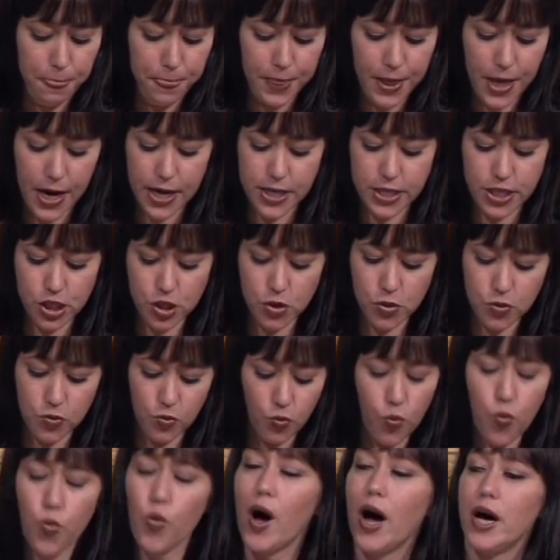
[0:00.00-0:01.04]
I just
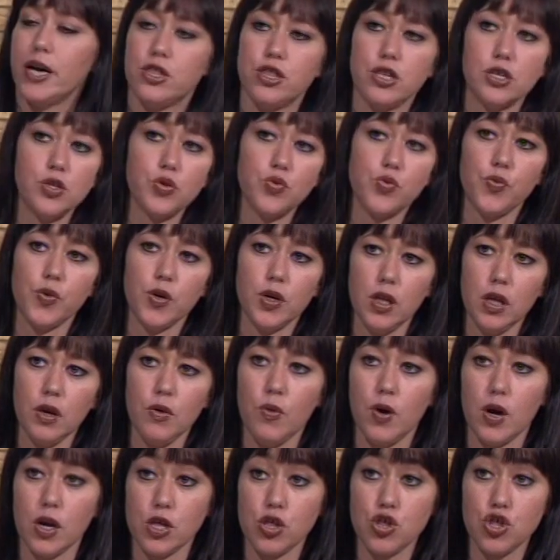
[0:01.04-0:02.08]
really
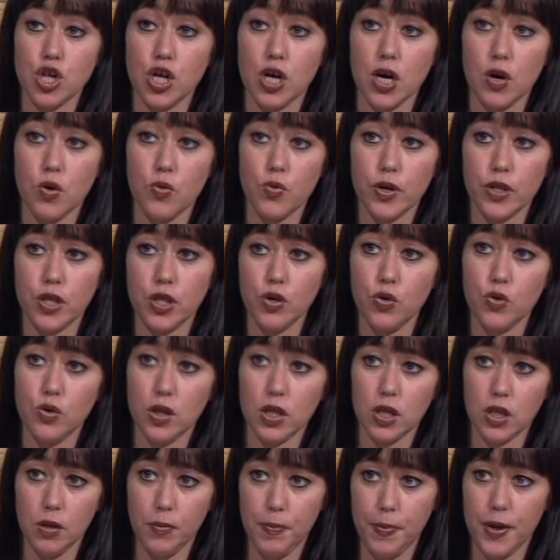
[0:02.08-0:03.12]
want to share with you a
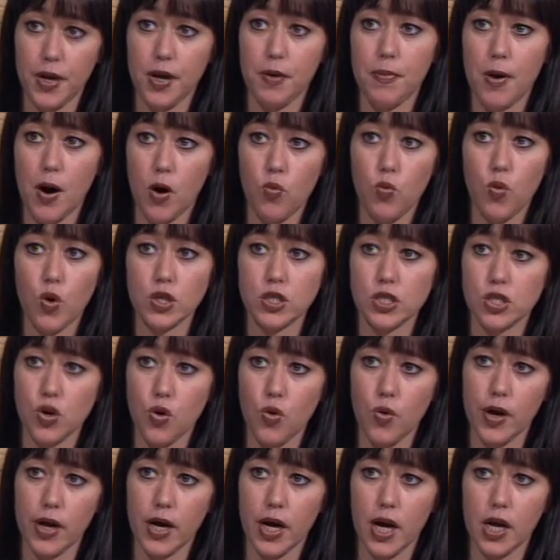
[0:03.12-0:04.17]
little bit about what's
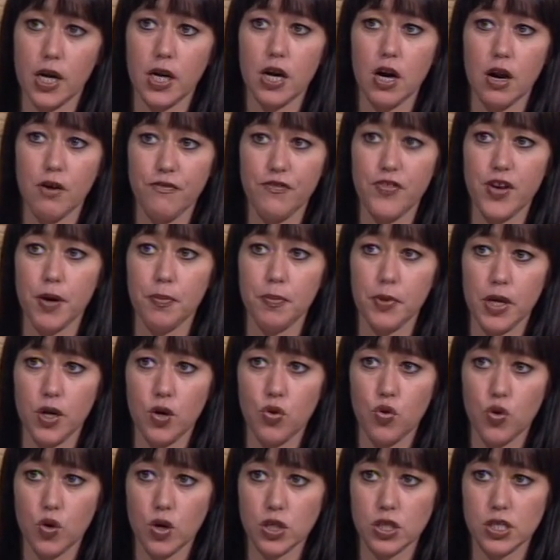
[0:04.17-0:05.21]
going on in our family
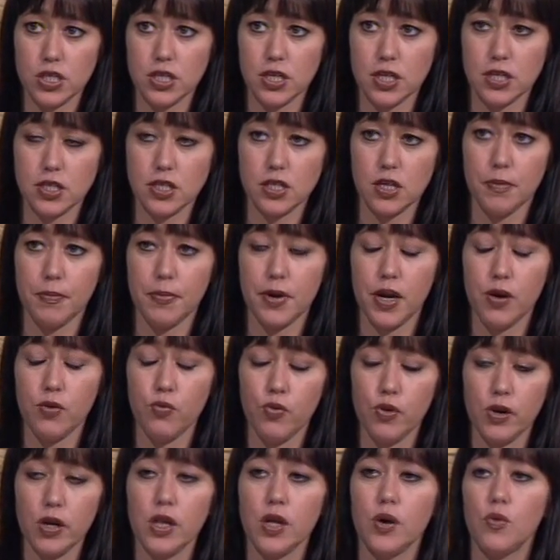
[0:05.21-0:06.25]
court system, and I
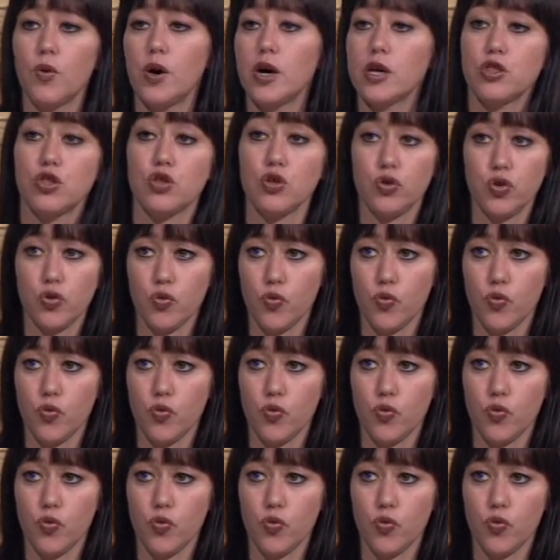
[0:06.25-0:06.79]
really want you to